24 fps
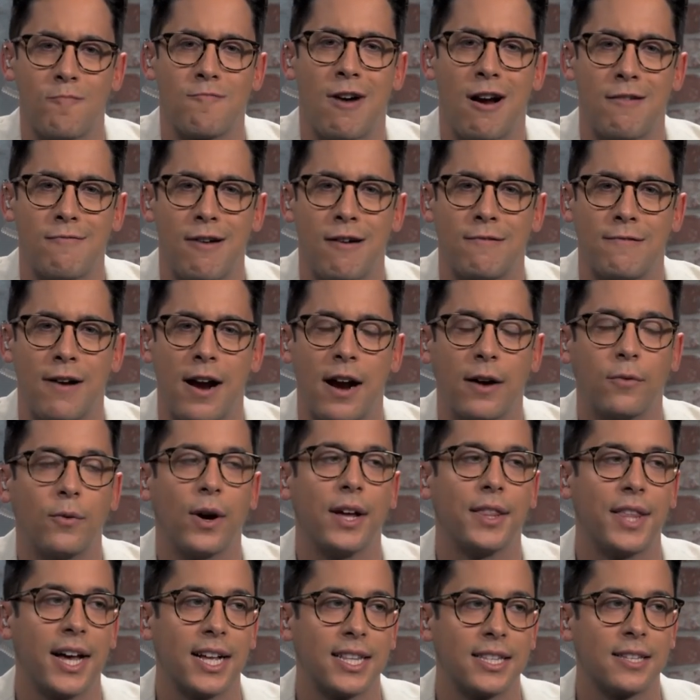
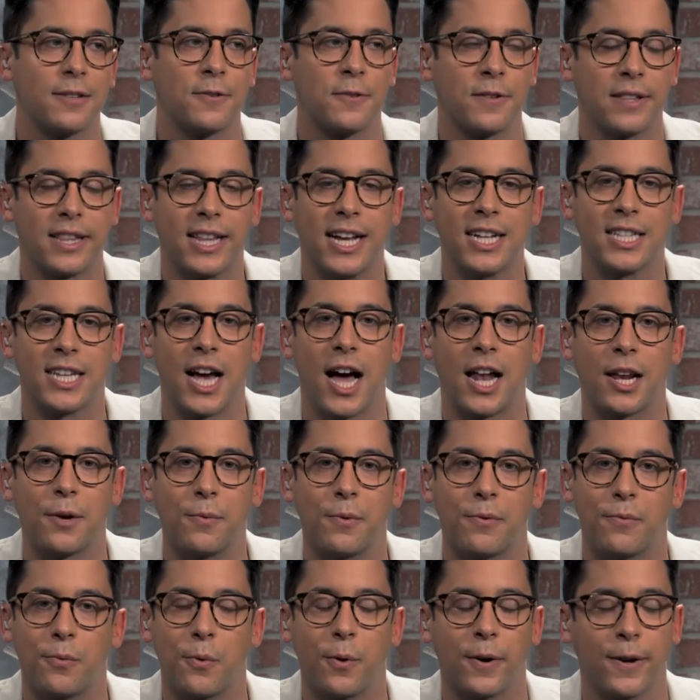Right, that's that's
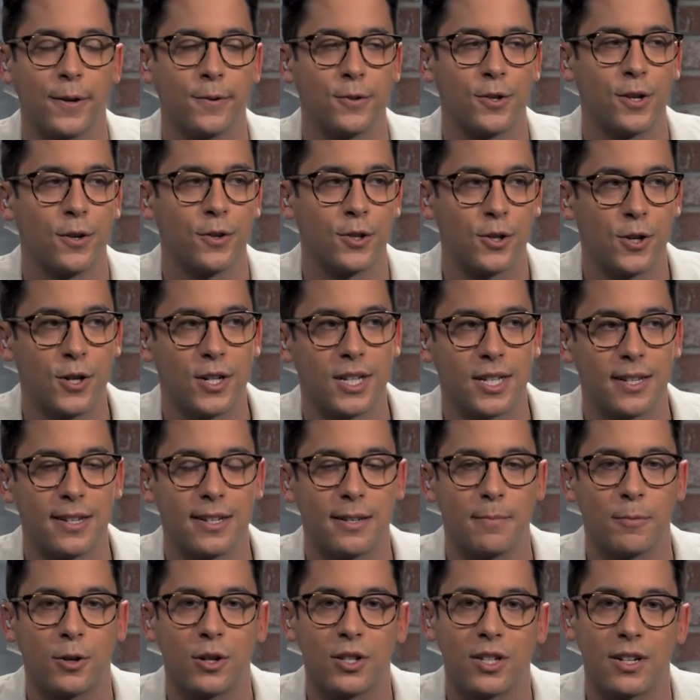Hollywood for you. So it's good to see
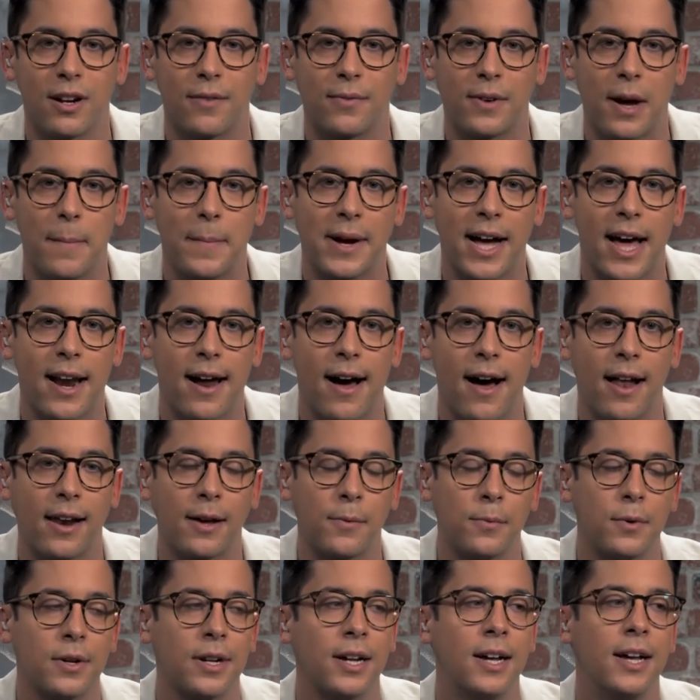some good stuff coming out of
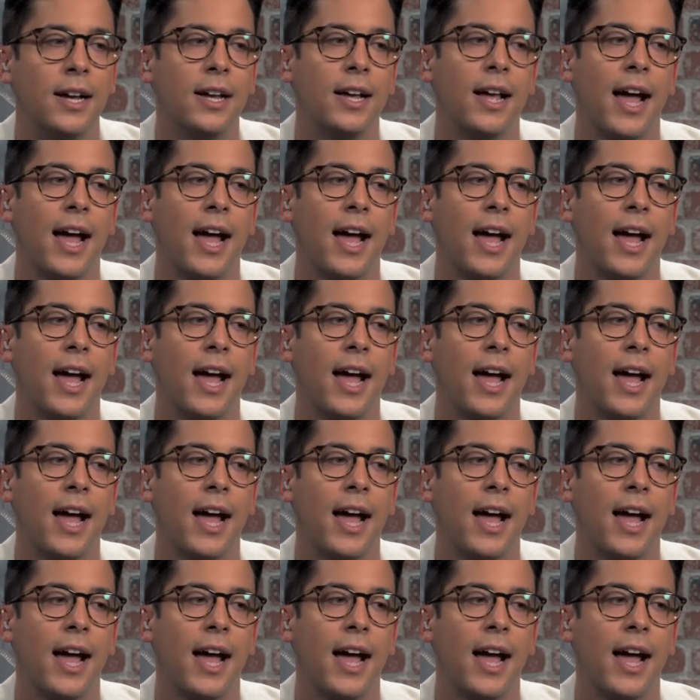Hollywood.